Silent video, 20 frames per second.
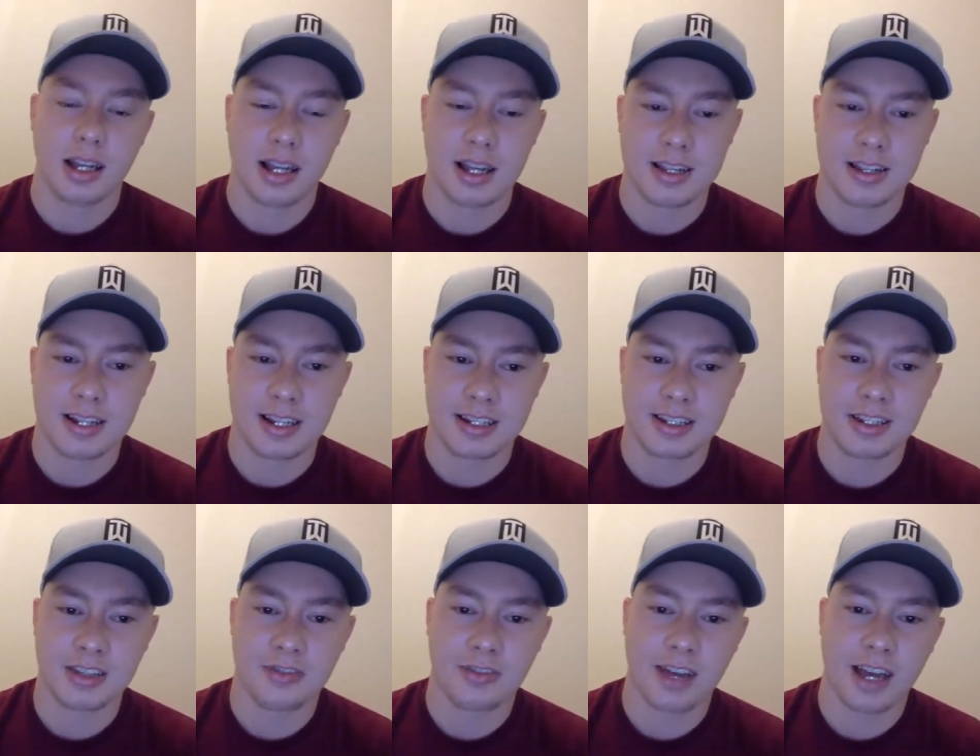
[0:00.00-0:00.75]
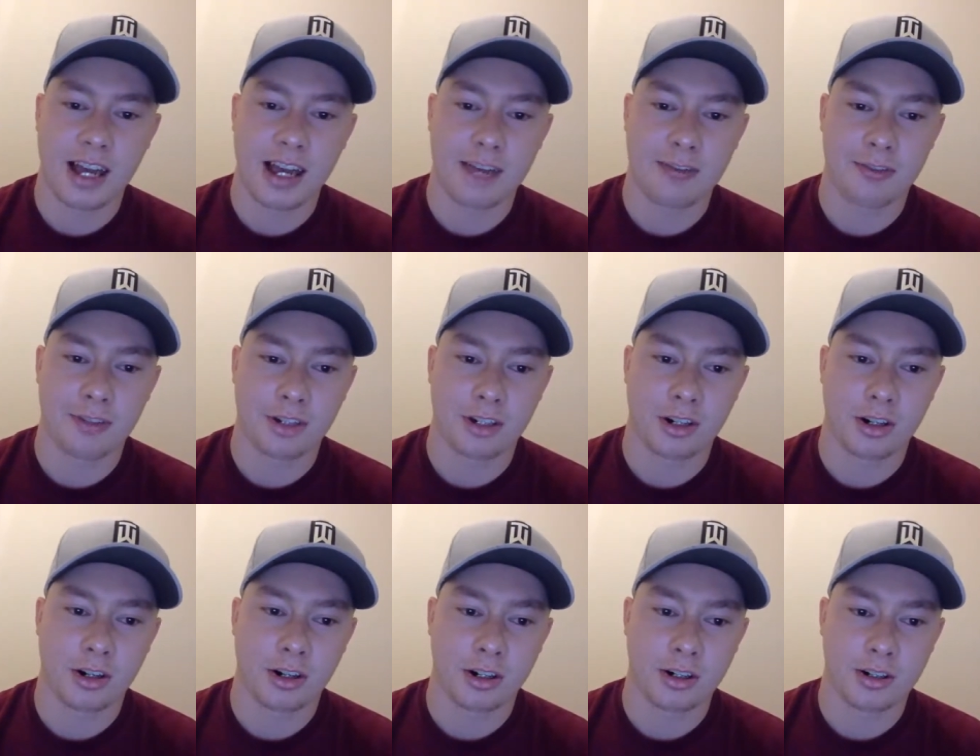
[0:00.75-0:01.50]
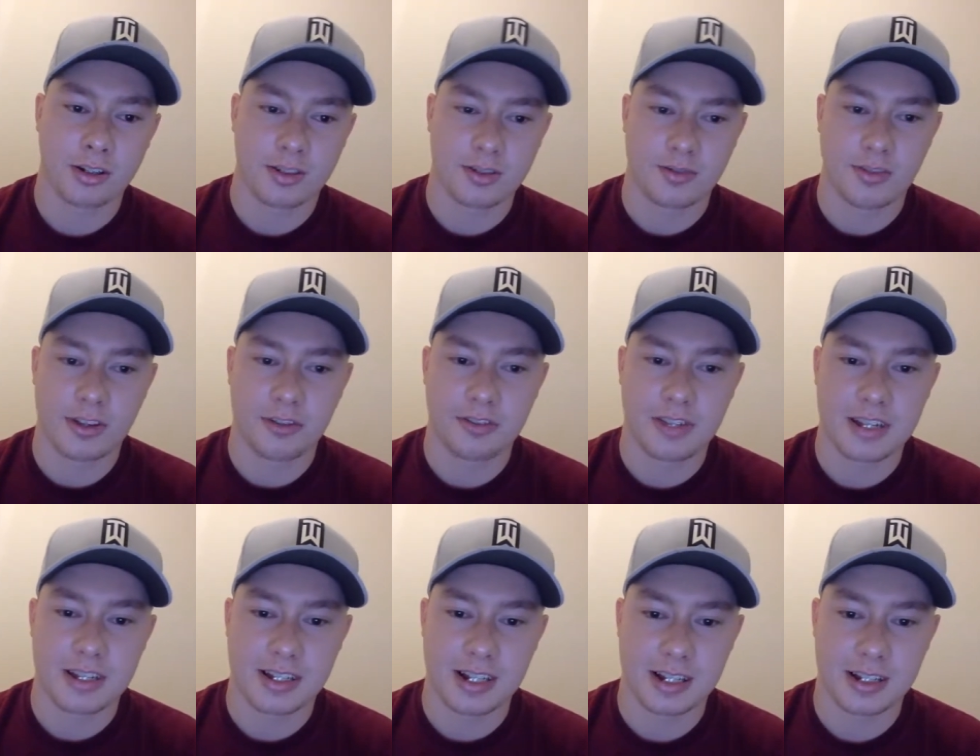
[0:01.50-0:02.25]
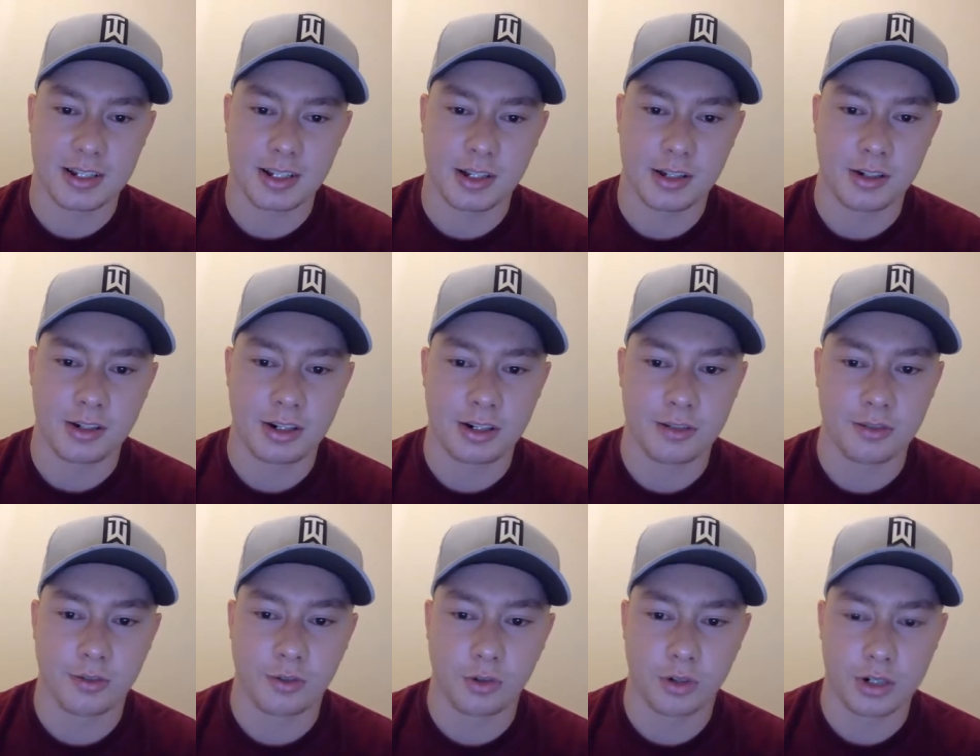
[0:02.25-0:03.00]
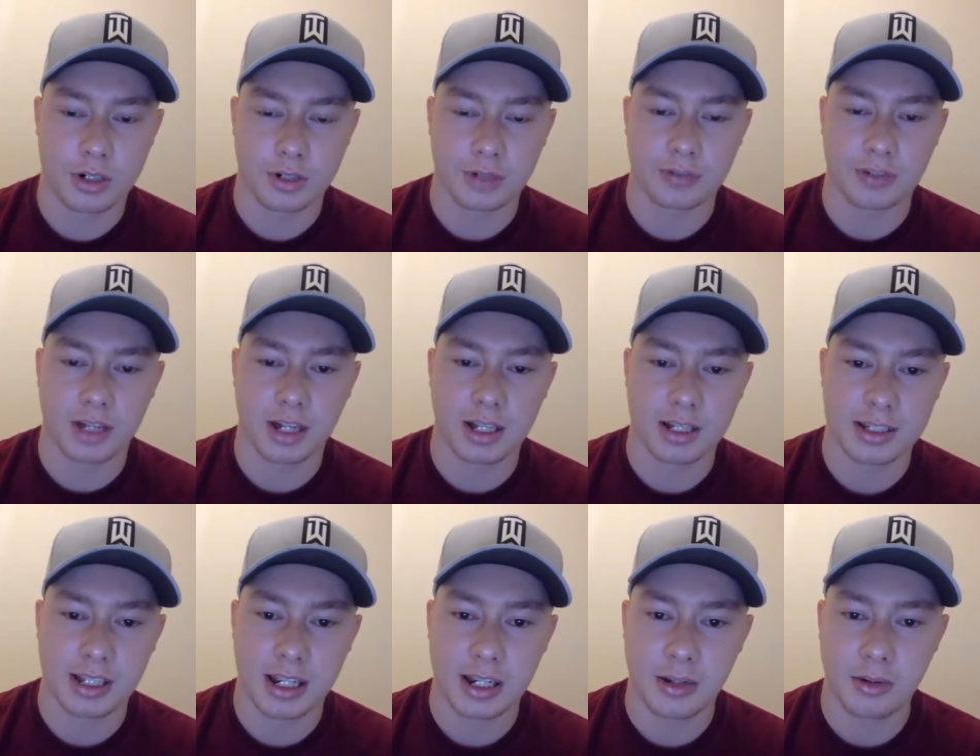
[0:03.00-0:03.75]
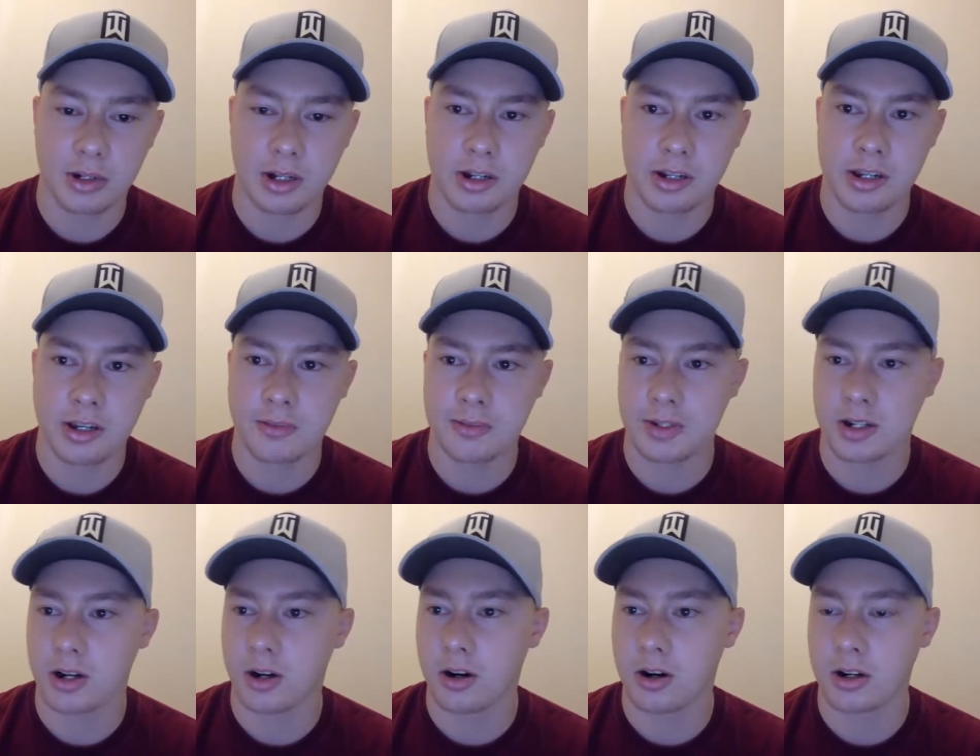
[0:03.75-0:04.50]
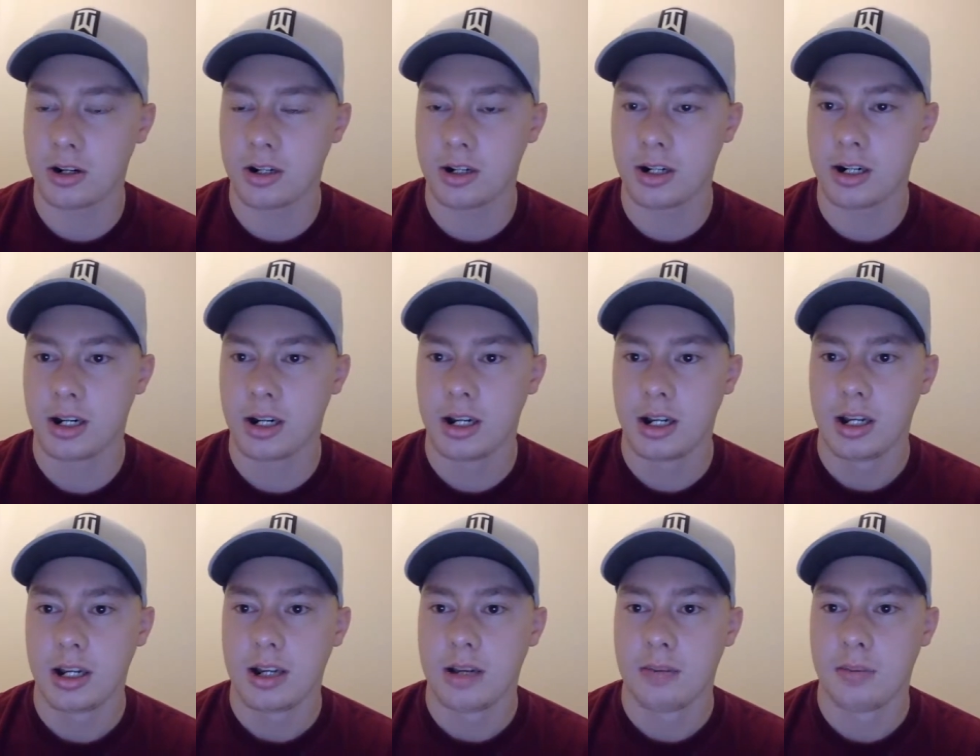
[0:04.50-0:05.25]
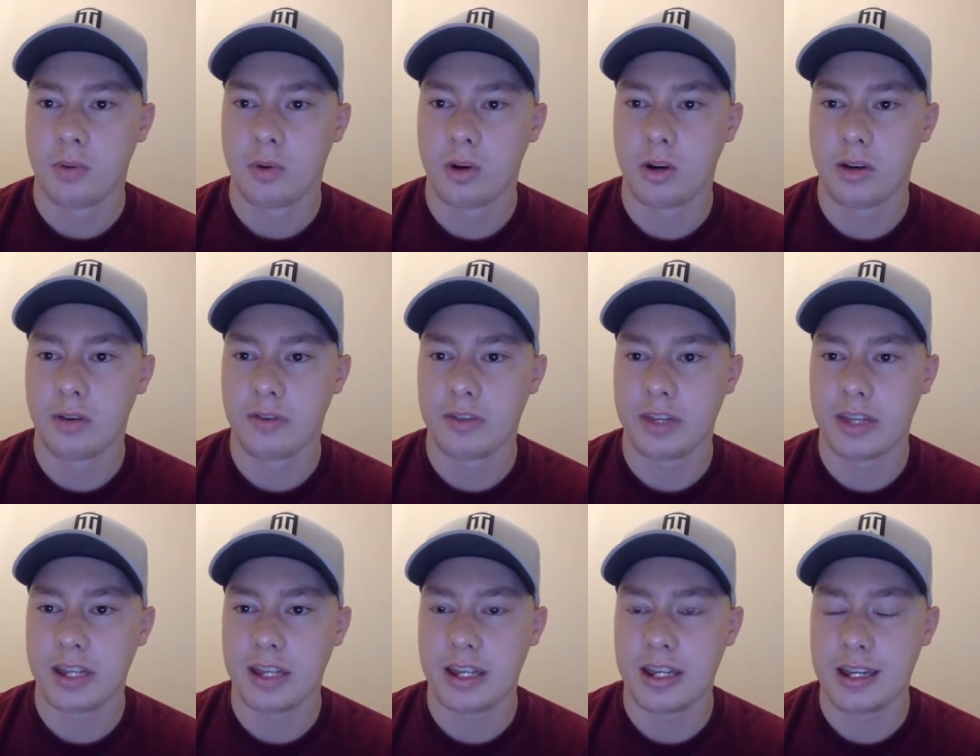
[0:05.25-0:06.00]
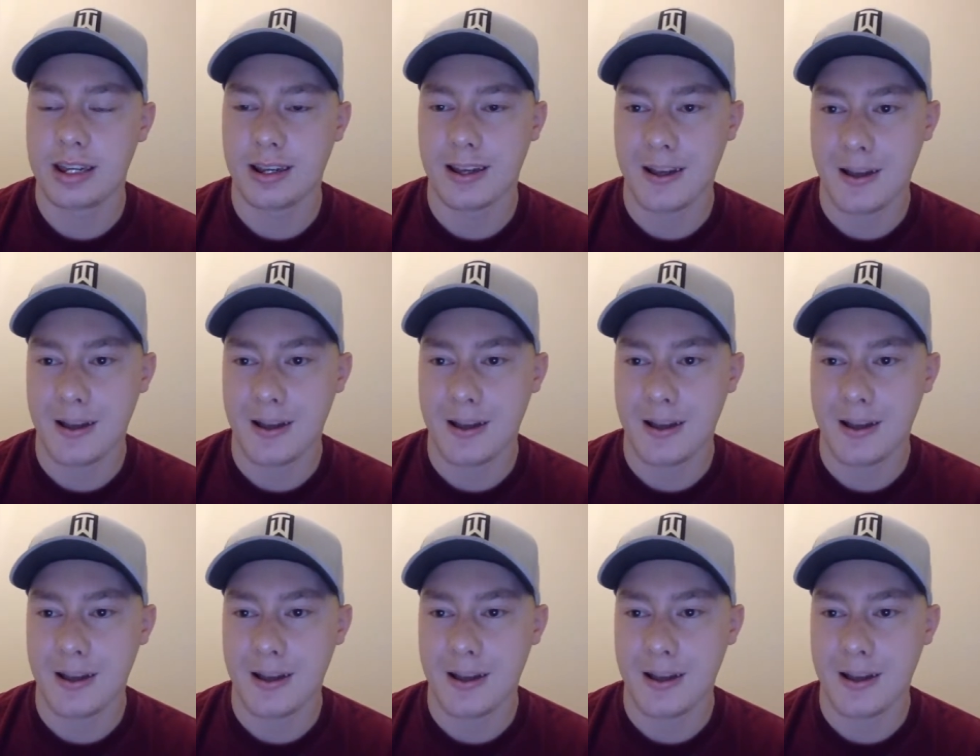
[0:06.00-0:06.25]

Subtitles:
65 for Carter and 5,600 for Javonte Williams. Carter, more of the